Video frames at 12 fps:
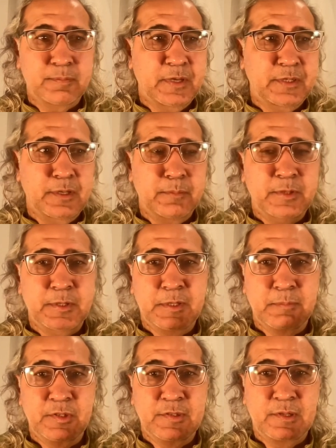may they be the
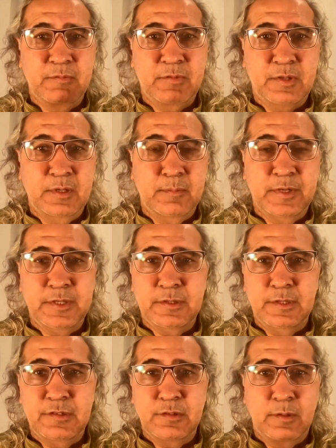Muslim
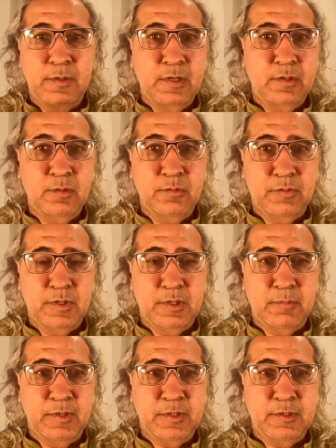fundamentalist or Hindu
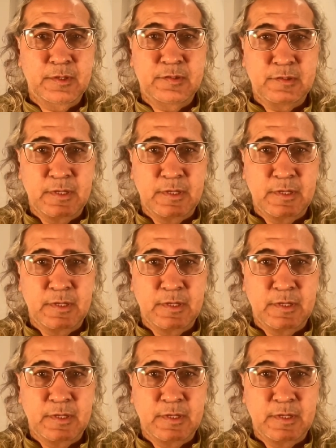fundamentalist.